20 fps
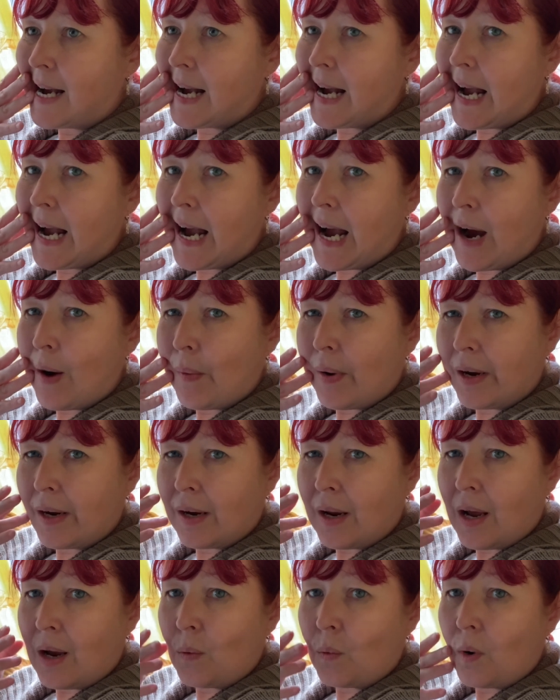how I
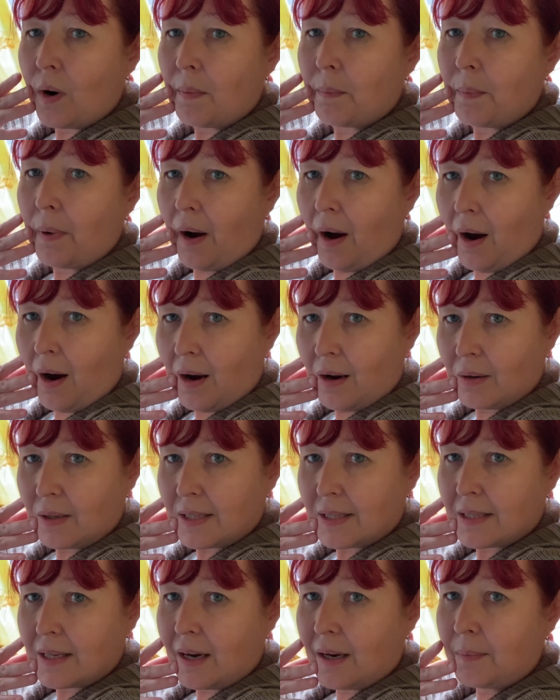know what part
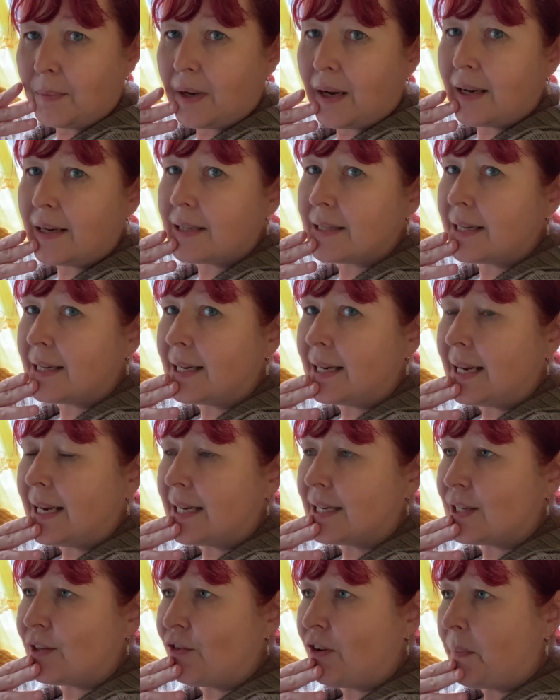I'm going to
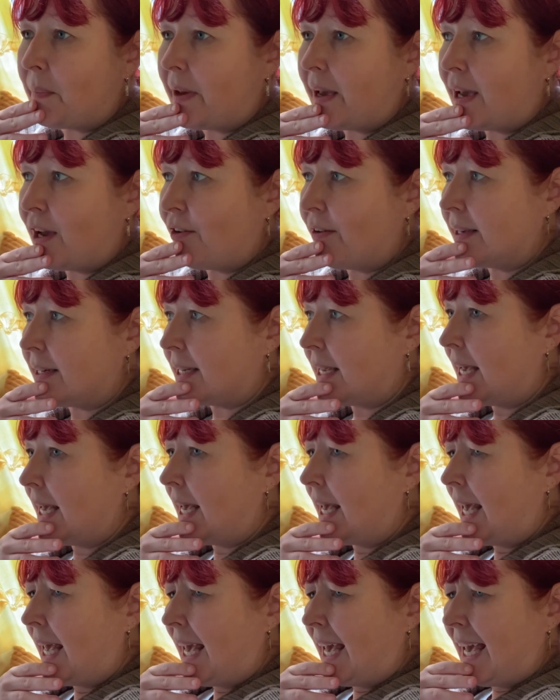need to repair it.
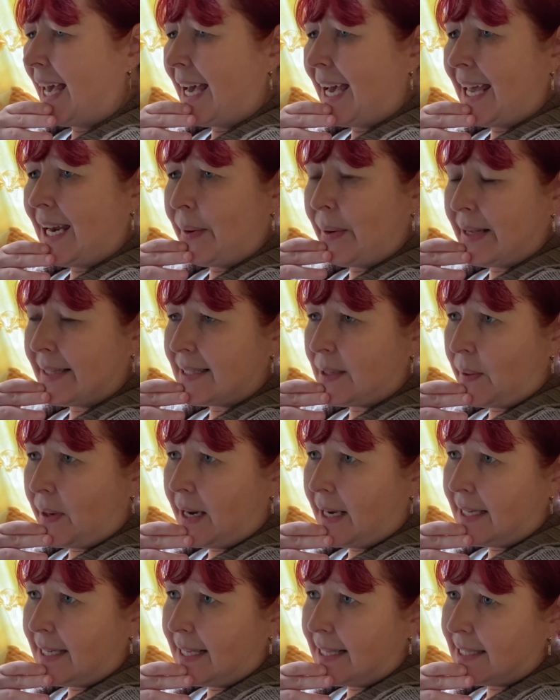Anyway, so
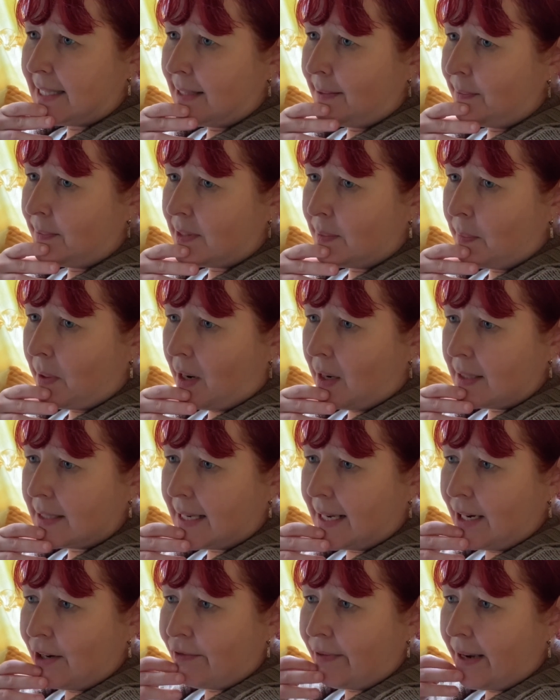I did some
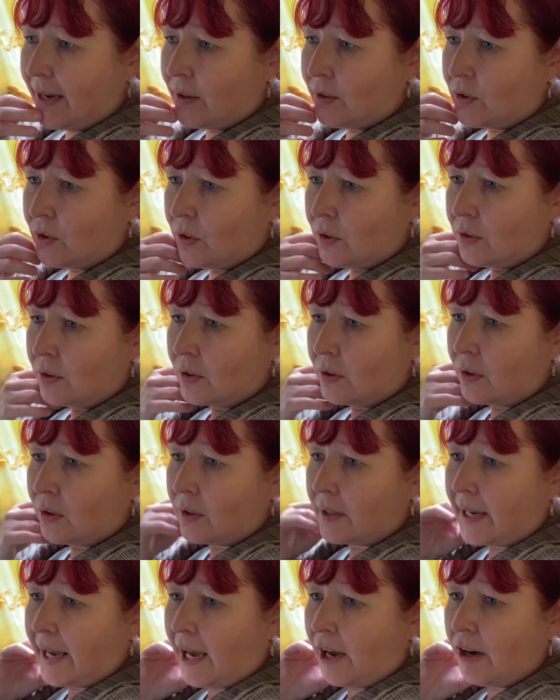asking around
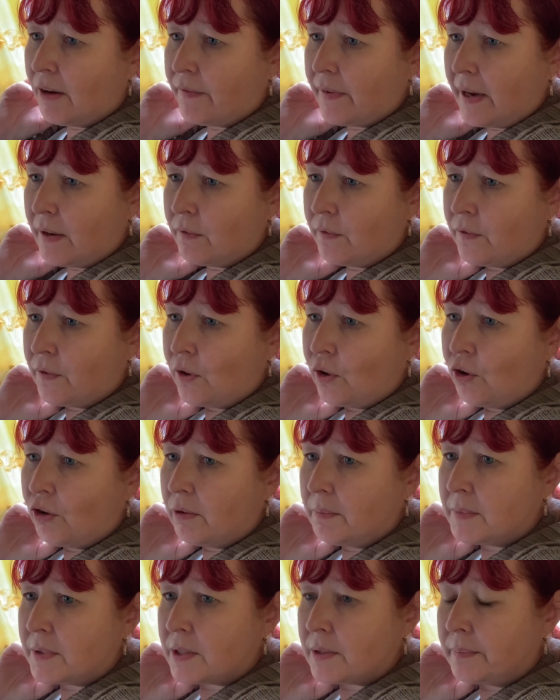on caravan
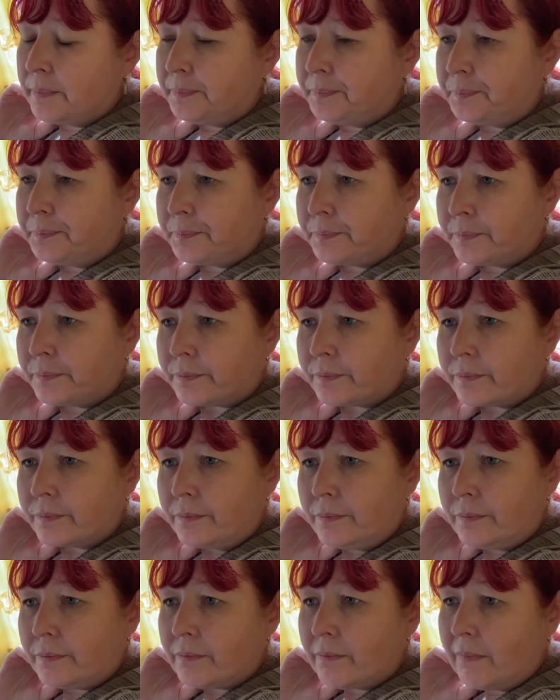forums,
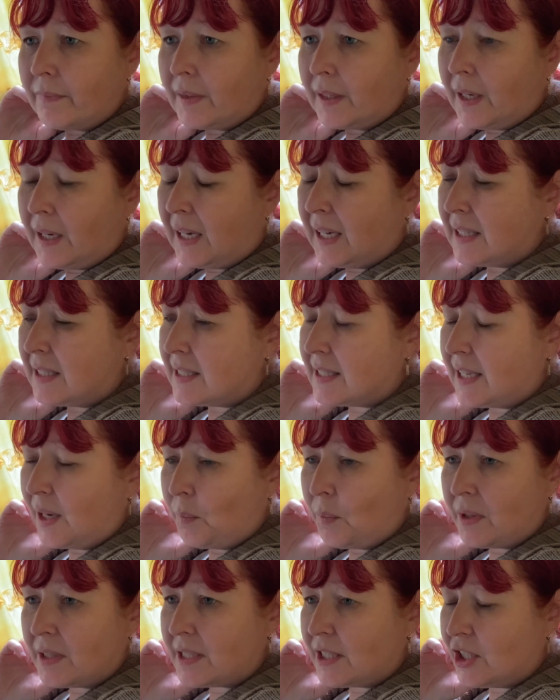and
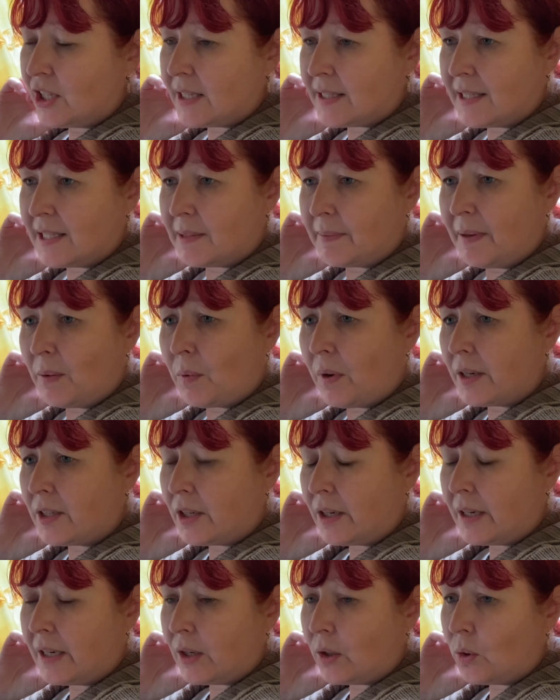someone suggested to me, why
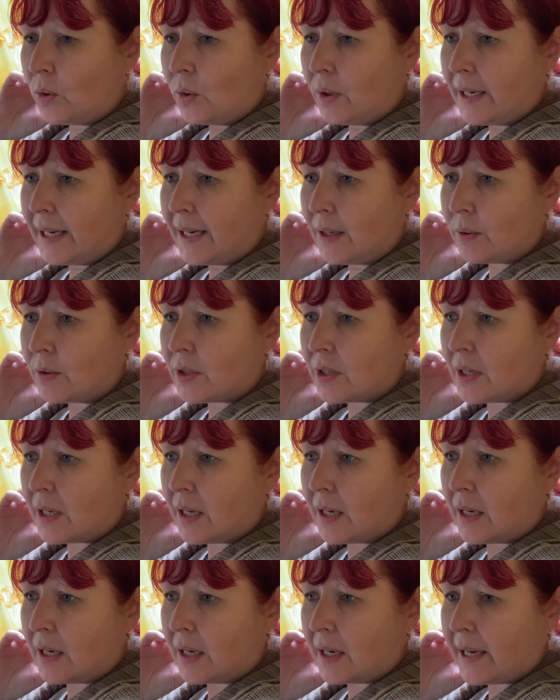don't I call out
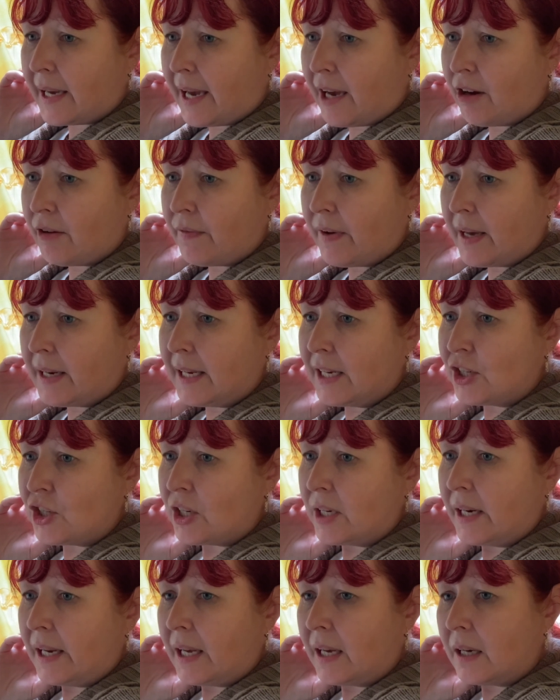a caravan
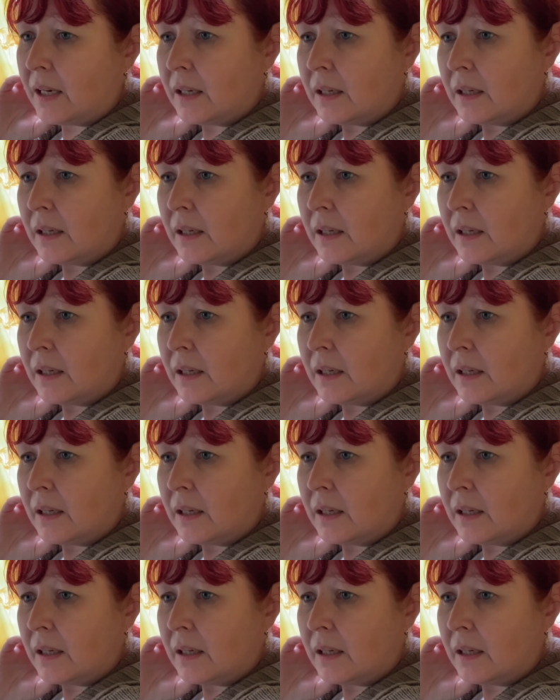engineer